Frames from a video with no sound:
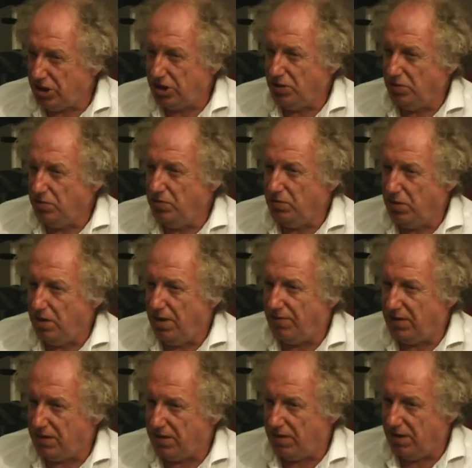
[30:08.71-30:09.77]
two,
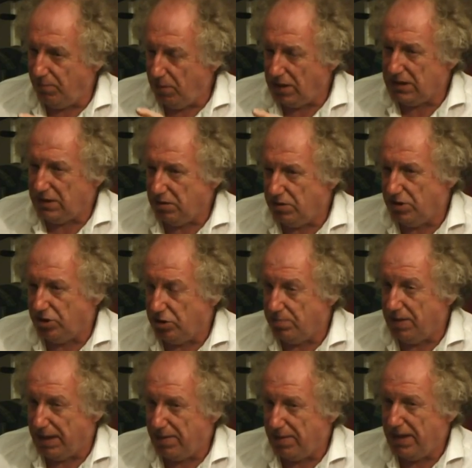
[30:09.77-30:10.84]
if once those two
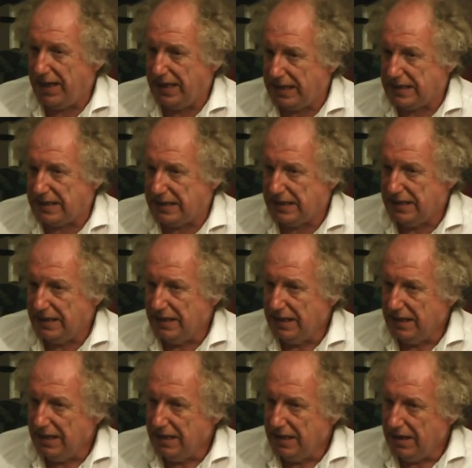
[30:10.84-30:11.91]
make peace,
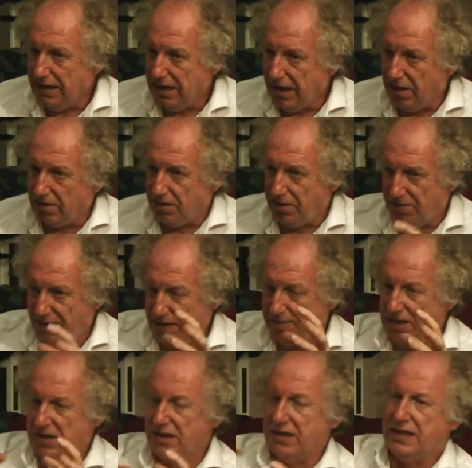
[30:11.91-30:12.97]
our
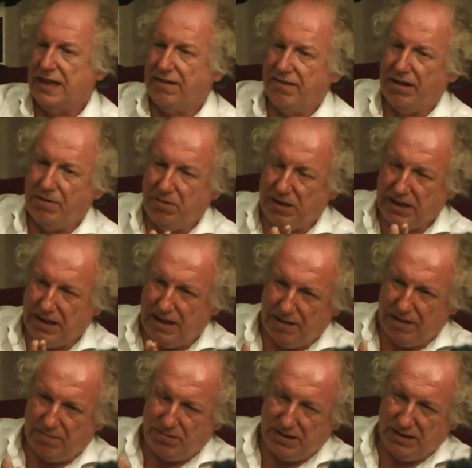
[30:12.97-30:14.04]
three-dimensional integrity will
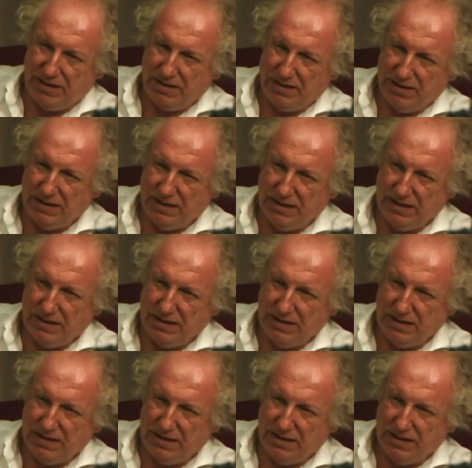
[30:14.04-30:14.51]
collapse. Okay,